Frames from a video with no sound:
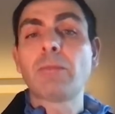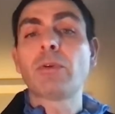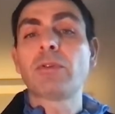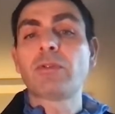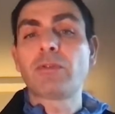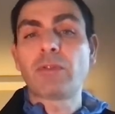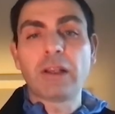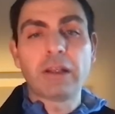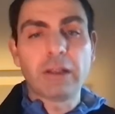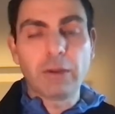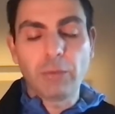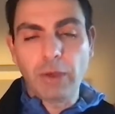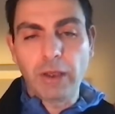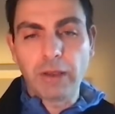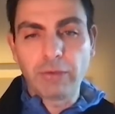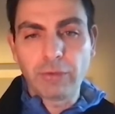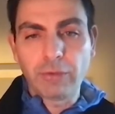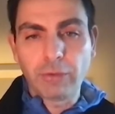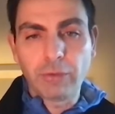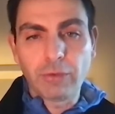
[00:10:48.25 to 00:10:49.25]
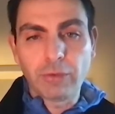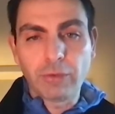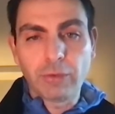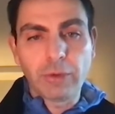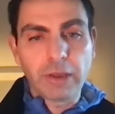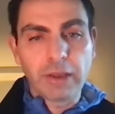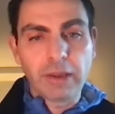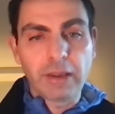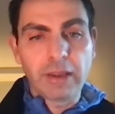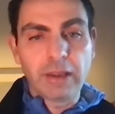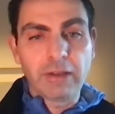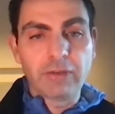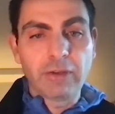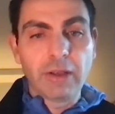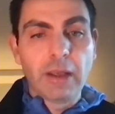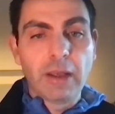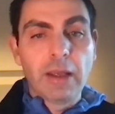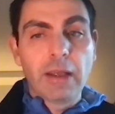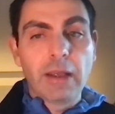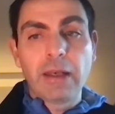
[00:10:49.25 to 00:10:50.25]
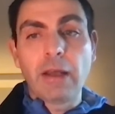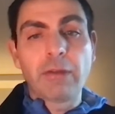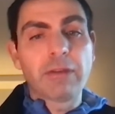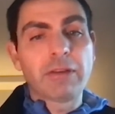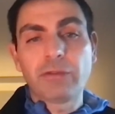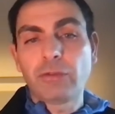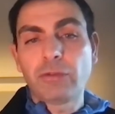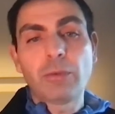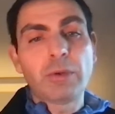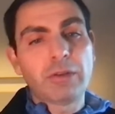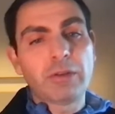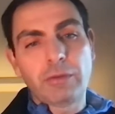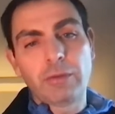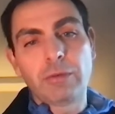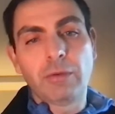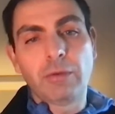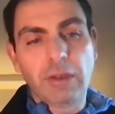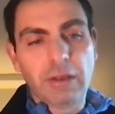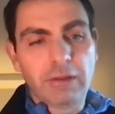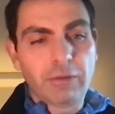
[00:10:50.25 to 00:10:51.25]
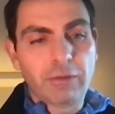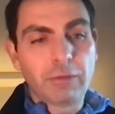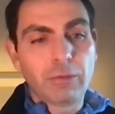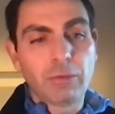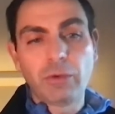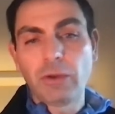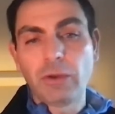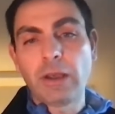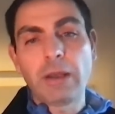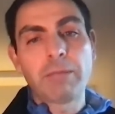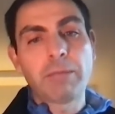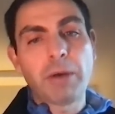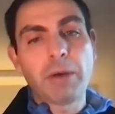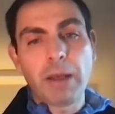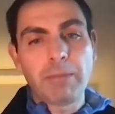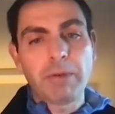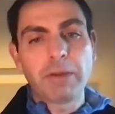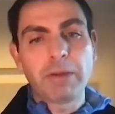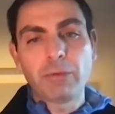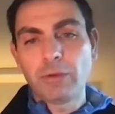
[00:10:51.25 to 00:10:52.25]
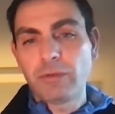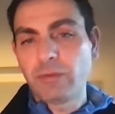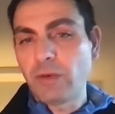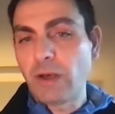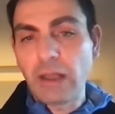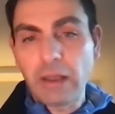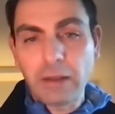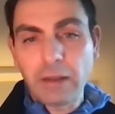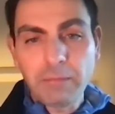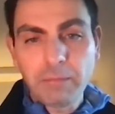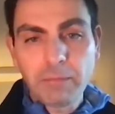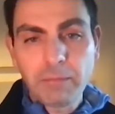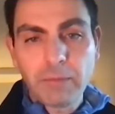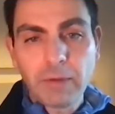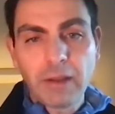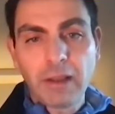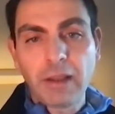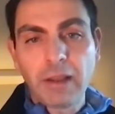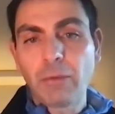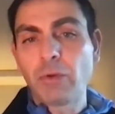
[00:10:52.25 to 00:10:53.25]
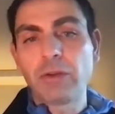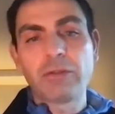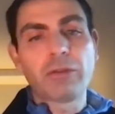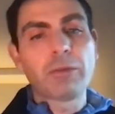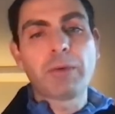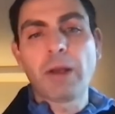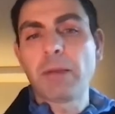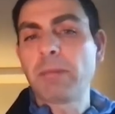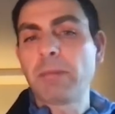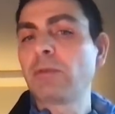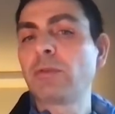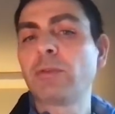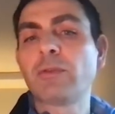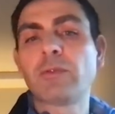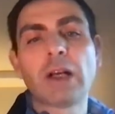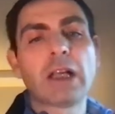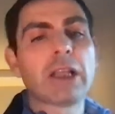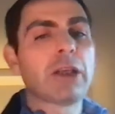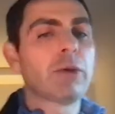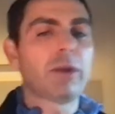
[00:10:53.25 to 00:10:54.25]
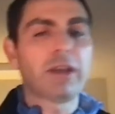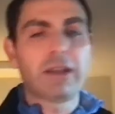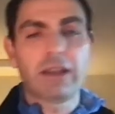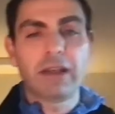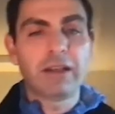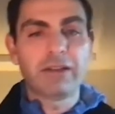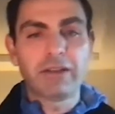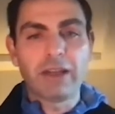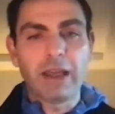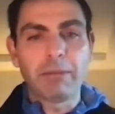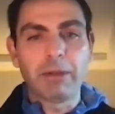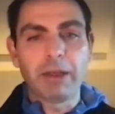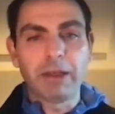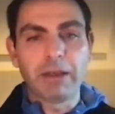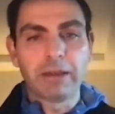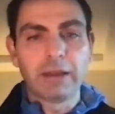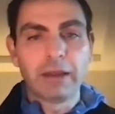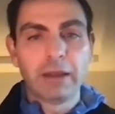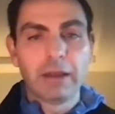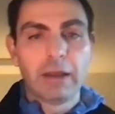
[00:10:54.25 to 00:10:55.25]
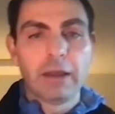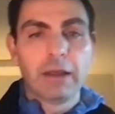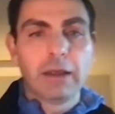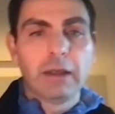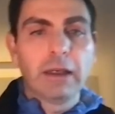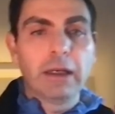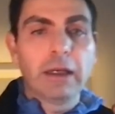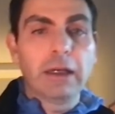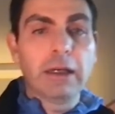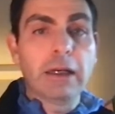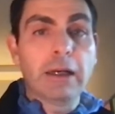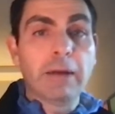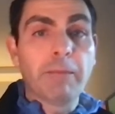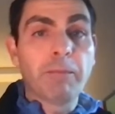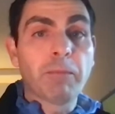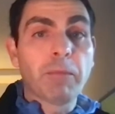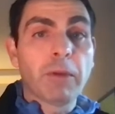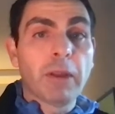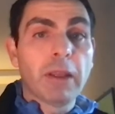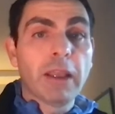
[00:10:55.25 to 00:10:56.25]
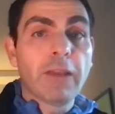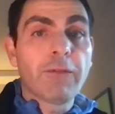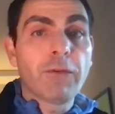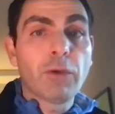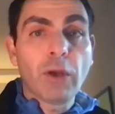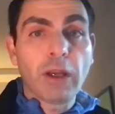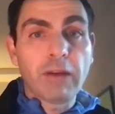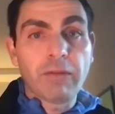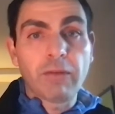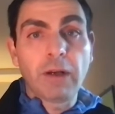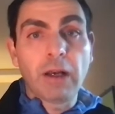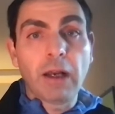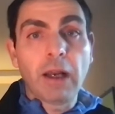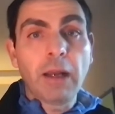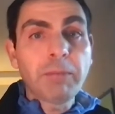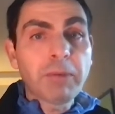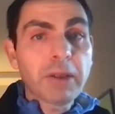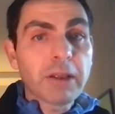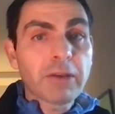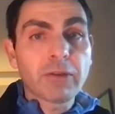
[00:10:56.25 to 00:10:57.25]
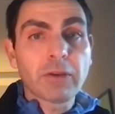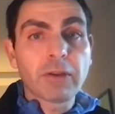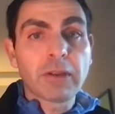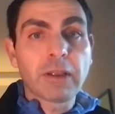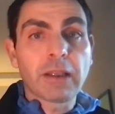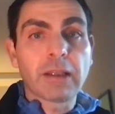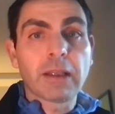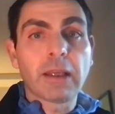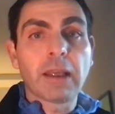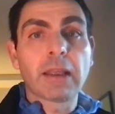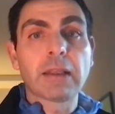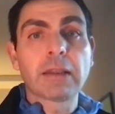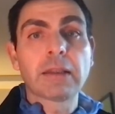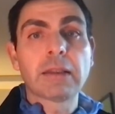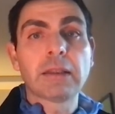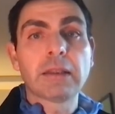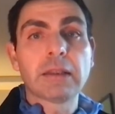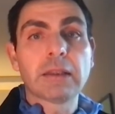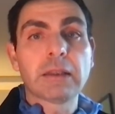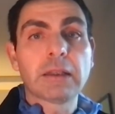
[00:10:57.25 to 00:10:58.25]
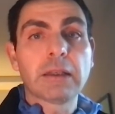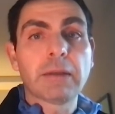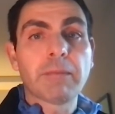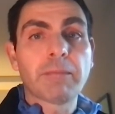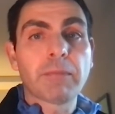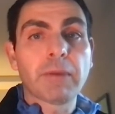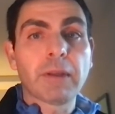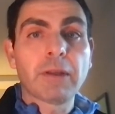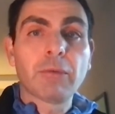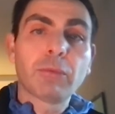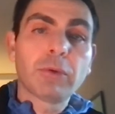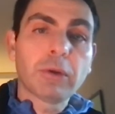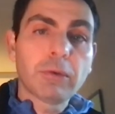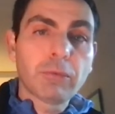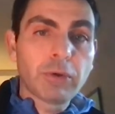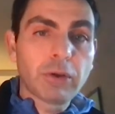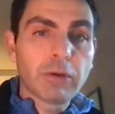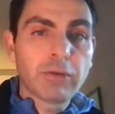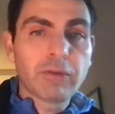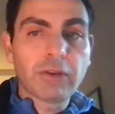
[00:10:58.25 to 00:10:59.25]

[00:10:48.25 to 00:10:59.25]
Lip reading: friendly way to look at things. Now, there's two ways to do this. You can pipe it to a file, and once you pipe it to a file, you can examine it. If you have optics, on the other hand, and we use